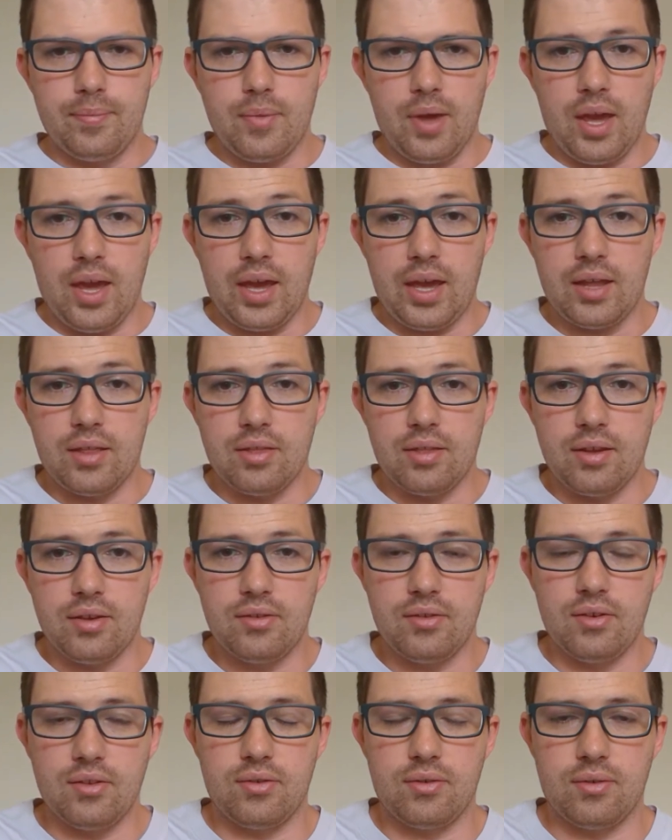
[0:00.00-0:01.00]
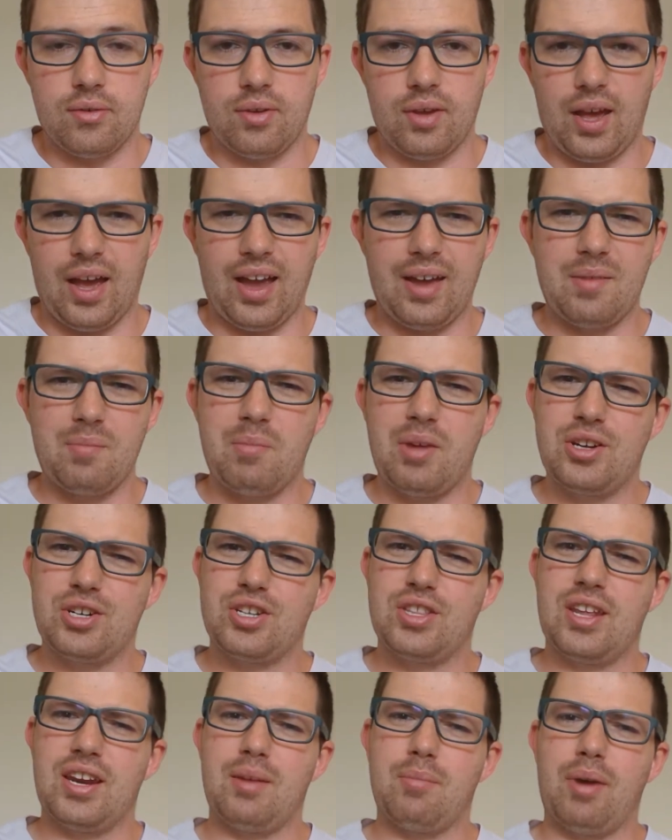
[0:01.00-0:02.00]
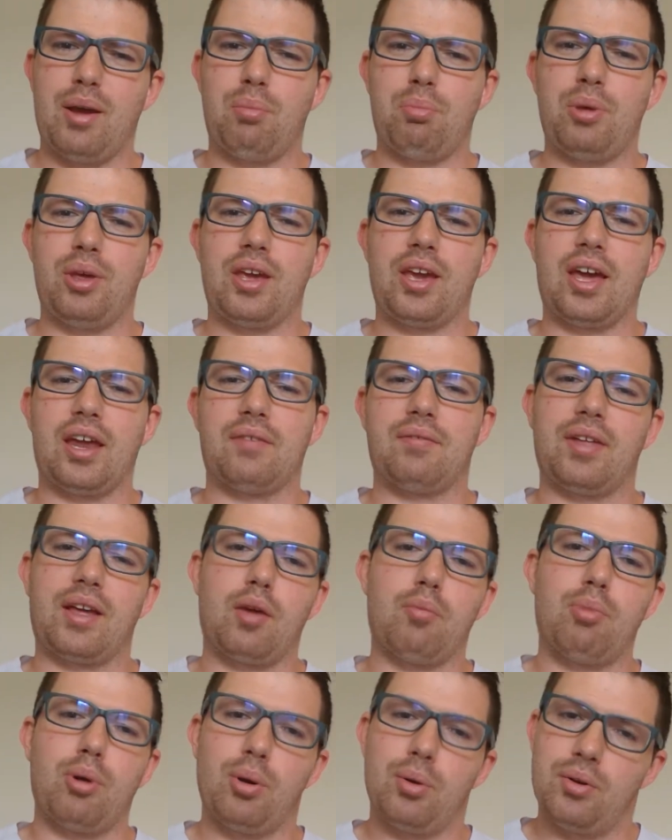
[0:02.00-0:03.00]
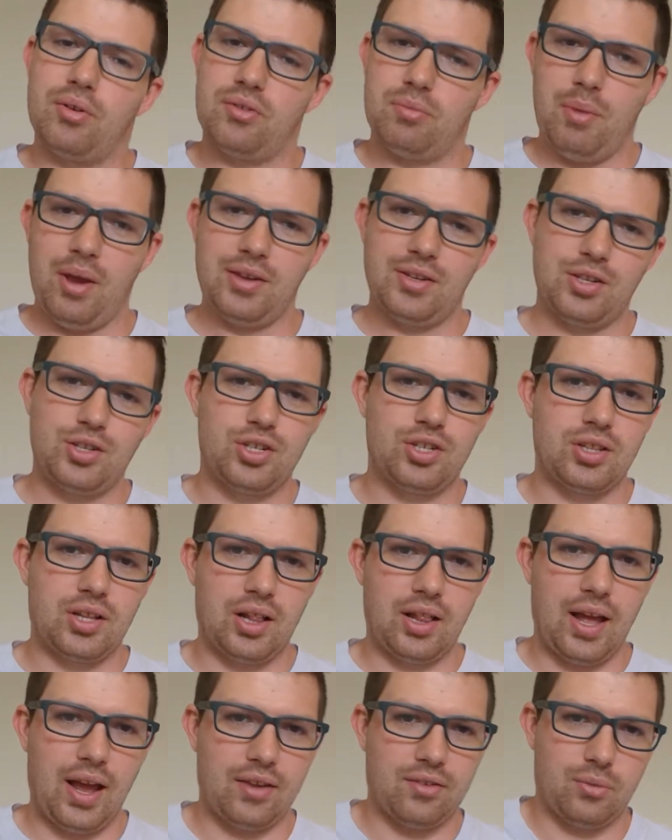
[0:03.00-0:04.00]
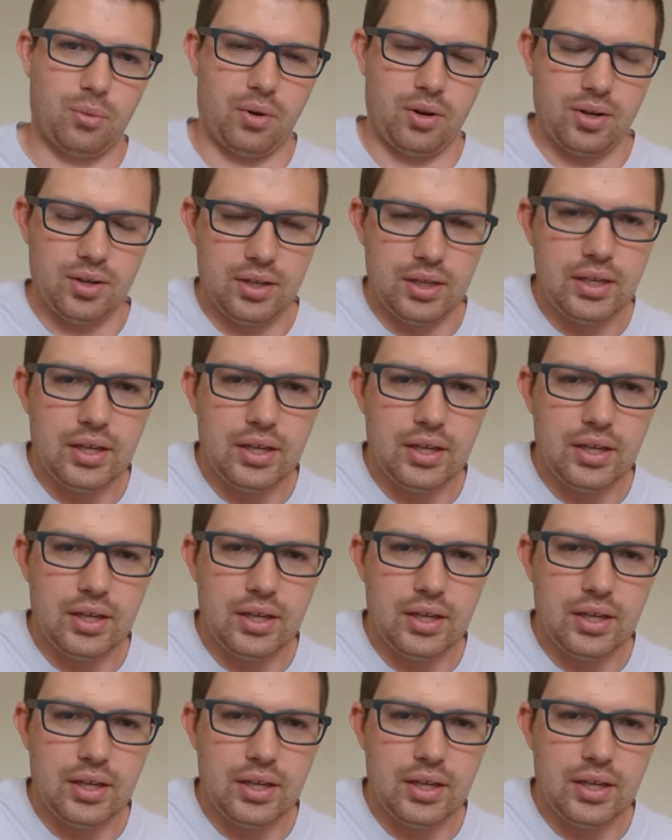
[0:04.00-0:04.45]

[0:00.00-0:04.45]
And this is, I mentioned that it might be kind of like a bonus message in the last one,